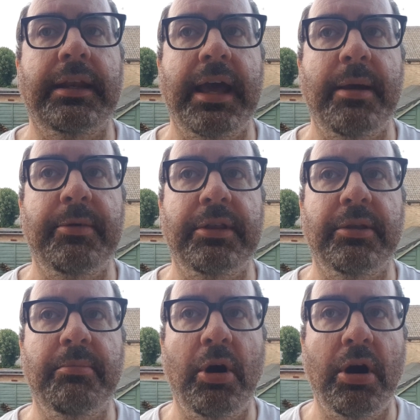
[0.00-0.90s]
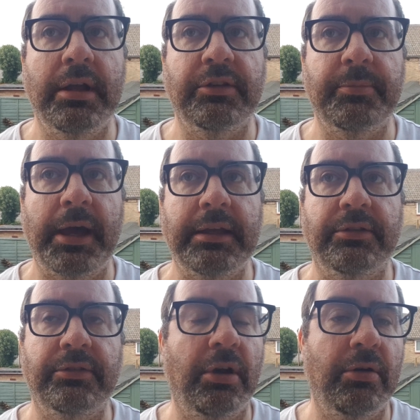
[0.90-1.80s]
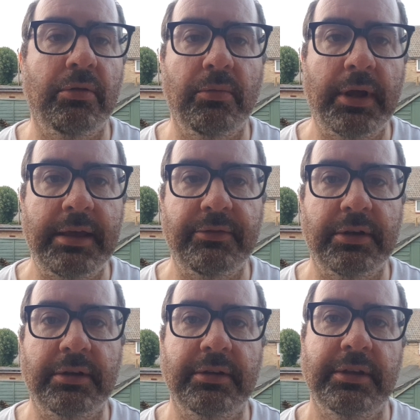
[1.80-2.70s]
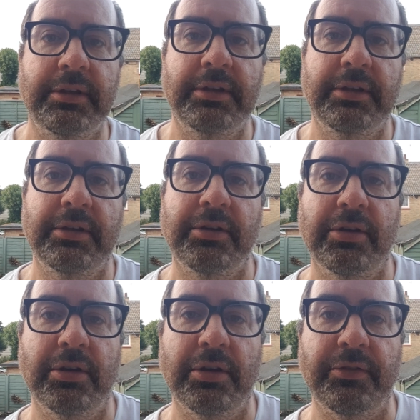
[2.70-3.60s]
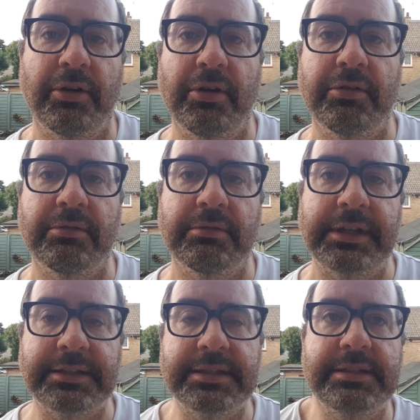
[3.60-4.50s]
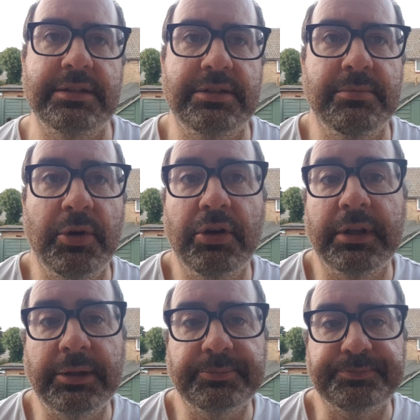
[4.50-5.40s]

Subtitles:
inhabit the mind, space, soul, whatever, of our own existence and body.